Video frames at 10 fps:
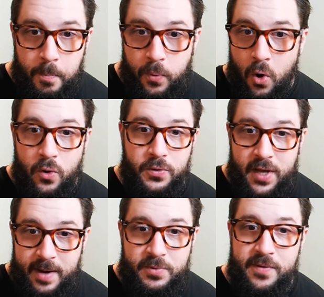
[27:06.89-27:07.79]

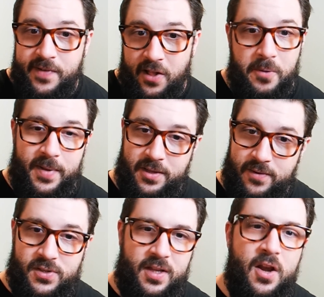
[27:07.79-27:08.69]
prototype development
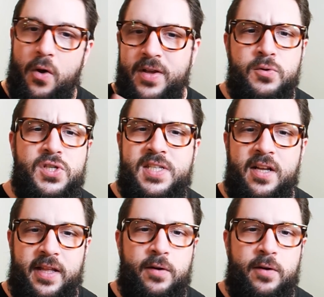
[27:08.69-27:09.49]
of, it was silly.